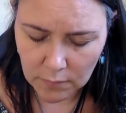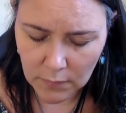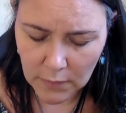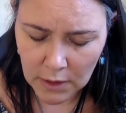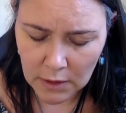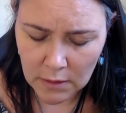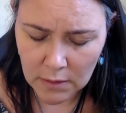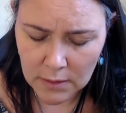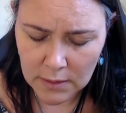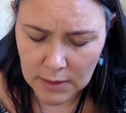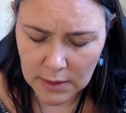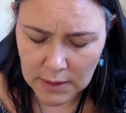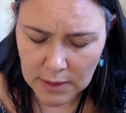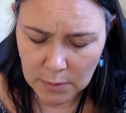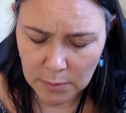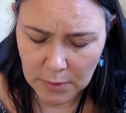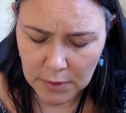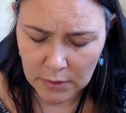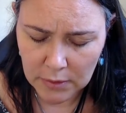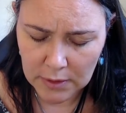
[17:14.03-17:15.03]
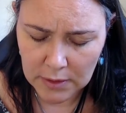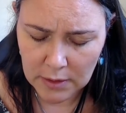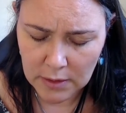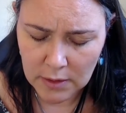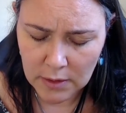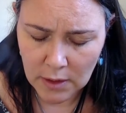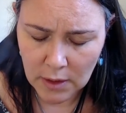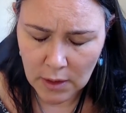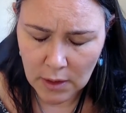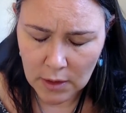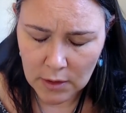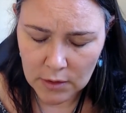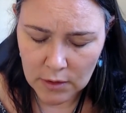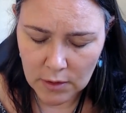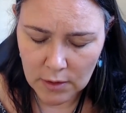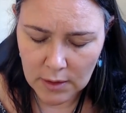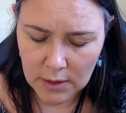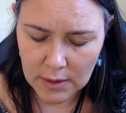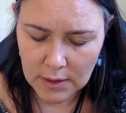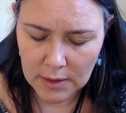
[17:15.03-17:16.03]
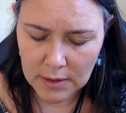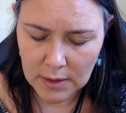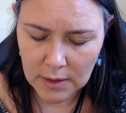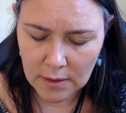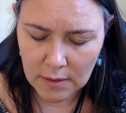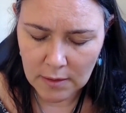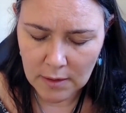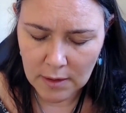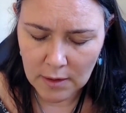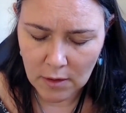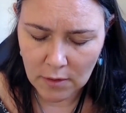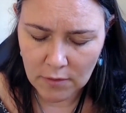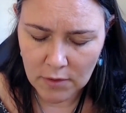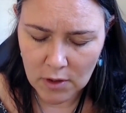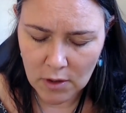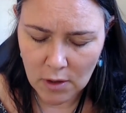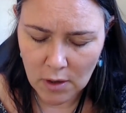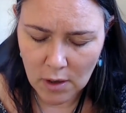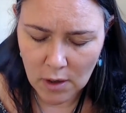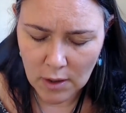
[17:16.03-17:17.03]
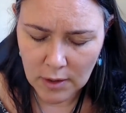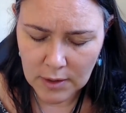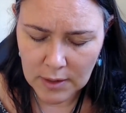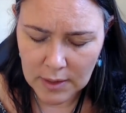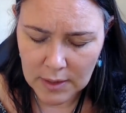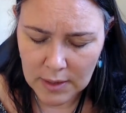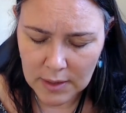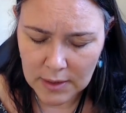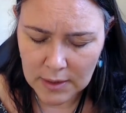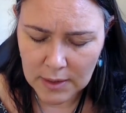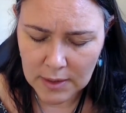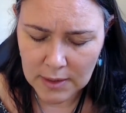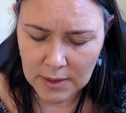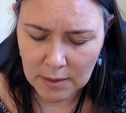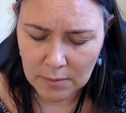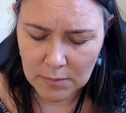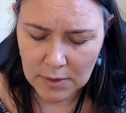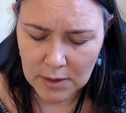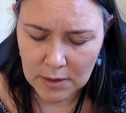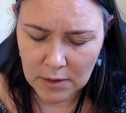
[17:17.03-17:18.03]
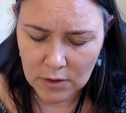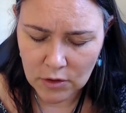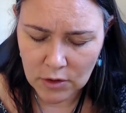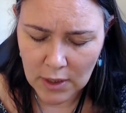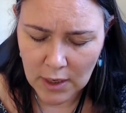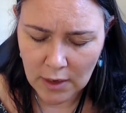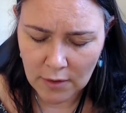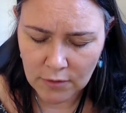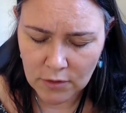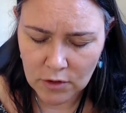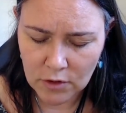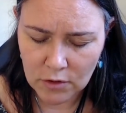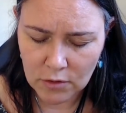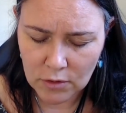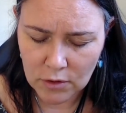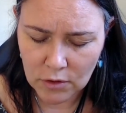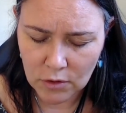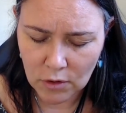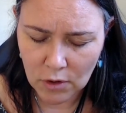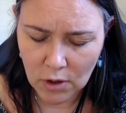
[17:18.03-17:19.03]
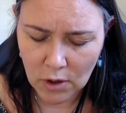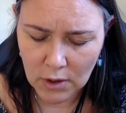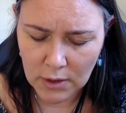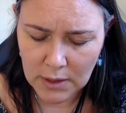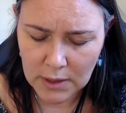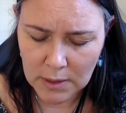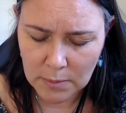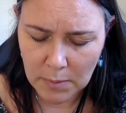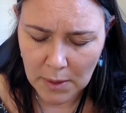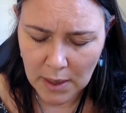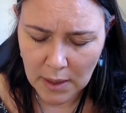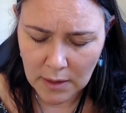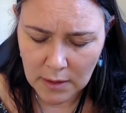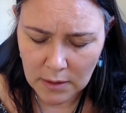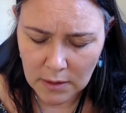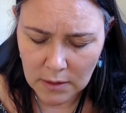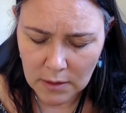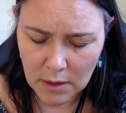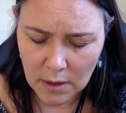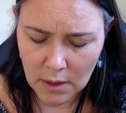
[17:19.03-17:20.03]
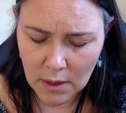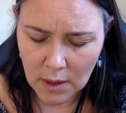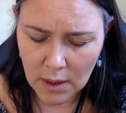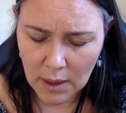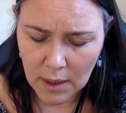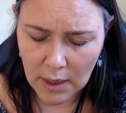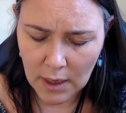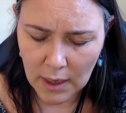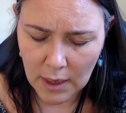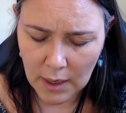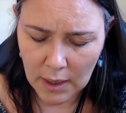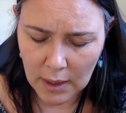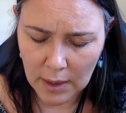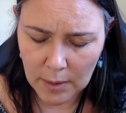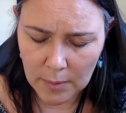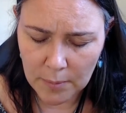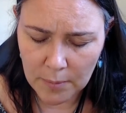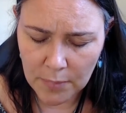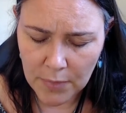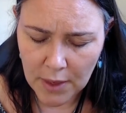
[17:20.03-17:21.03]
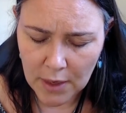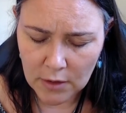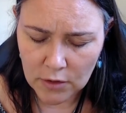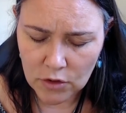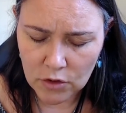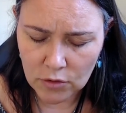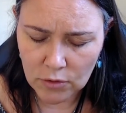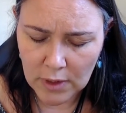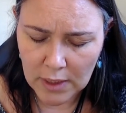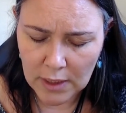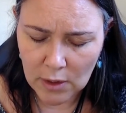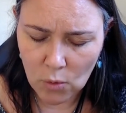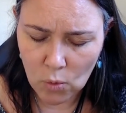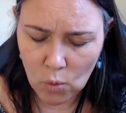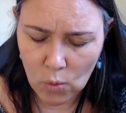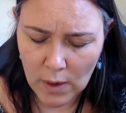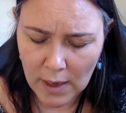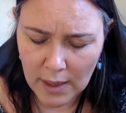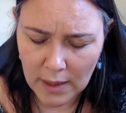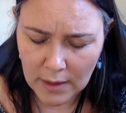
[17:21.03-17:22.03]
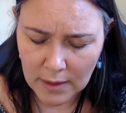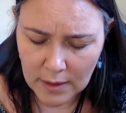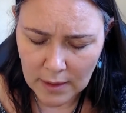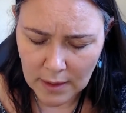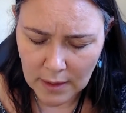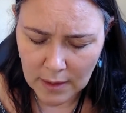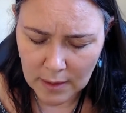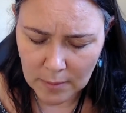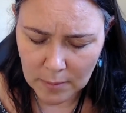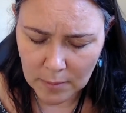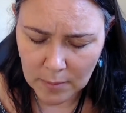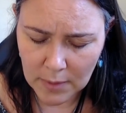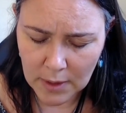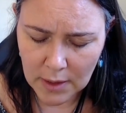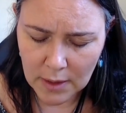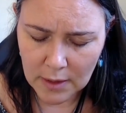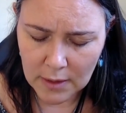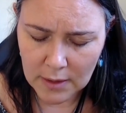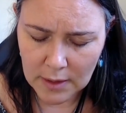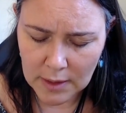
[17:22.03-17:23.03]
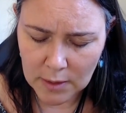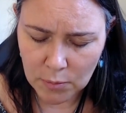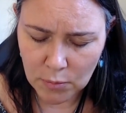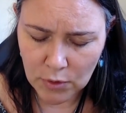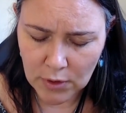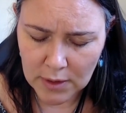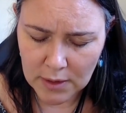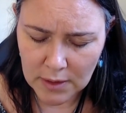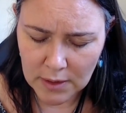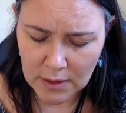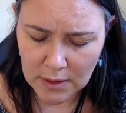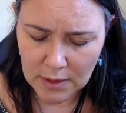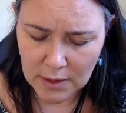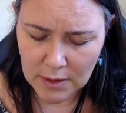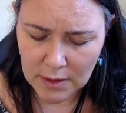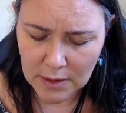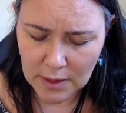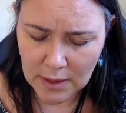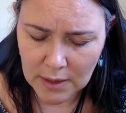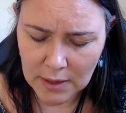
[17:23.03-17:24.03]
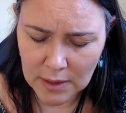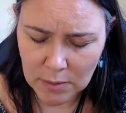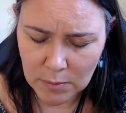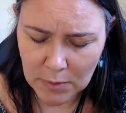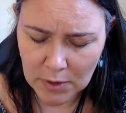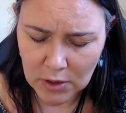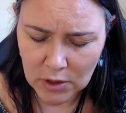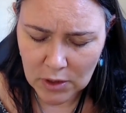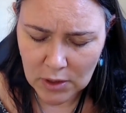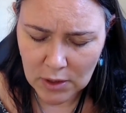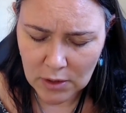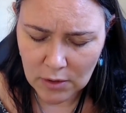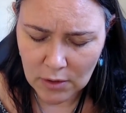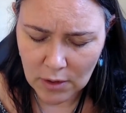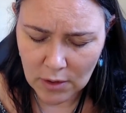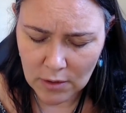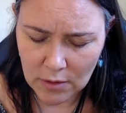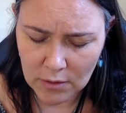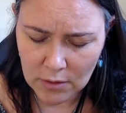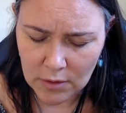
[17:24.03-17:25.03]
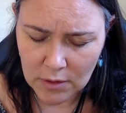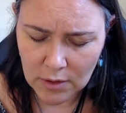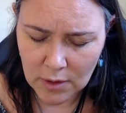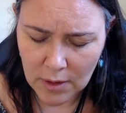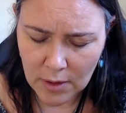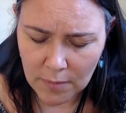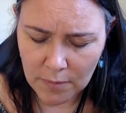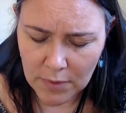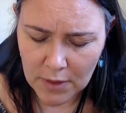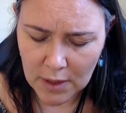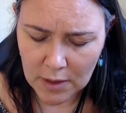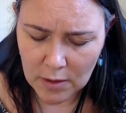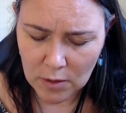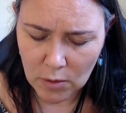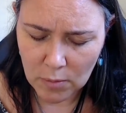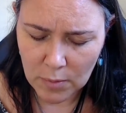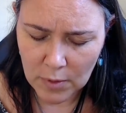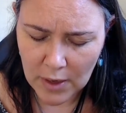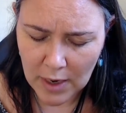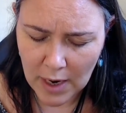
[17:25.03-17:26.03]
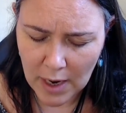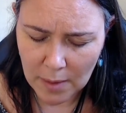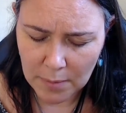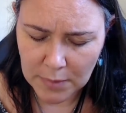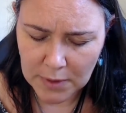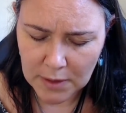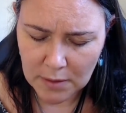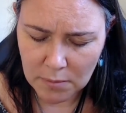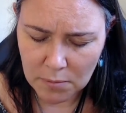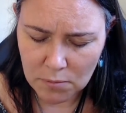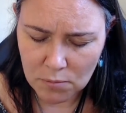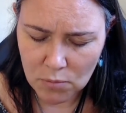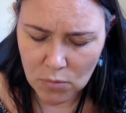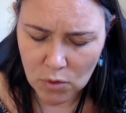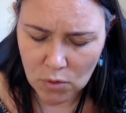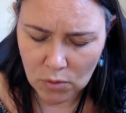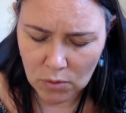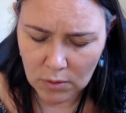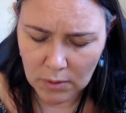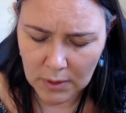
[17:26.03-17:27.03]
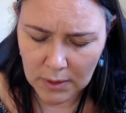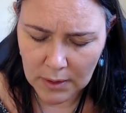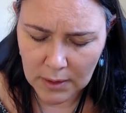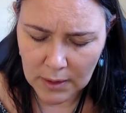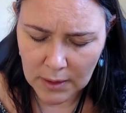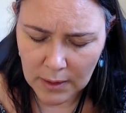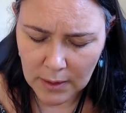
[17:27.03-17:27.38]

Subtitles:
this experience. So this is a thing of the heart. This is something that you have to do in your heart space to really welcome these presences, and especially those that are perhaps more